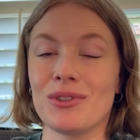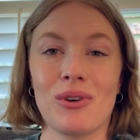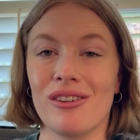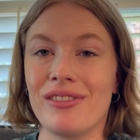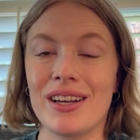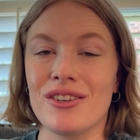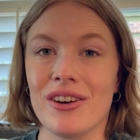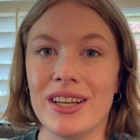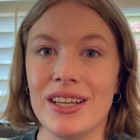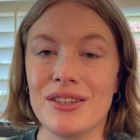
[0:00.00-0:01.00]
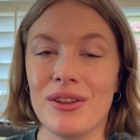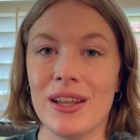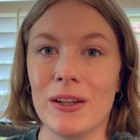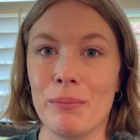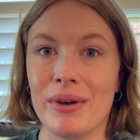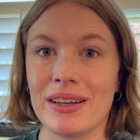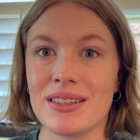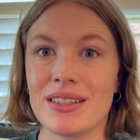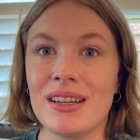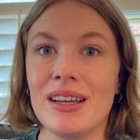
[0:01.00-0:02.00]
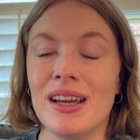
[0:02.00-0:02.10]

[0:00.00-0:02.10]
qualified Turkey to the Olympics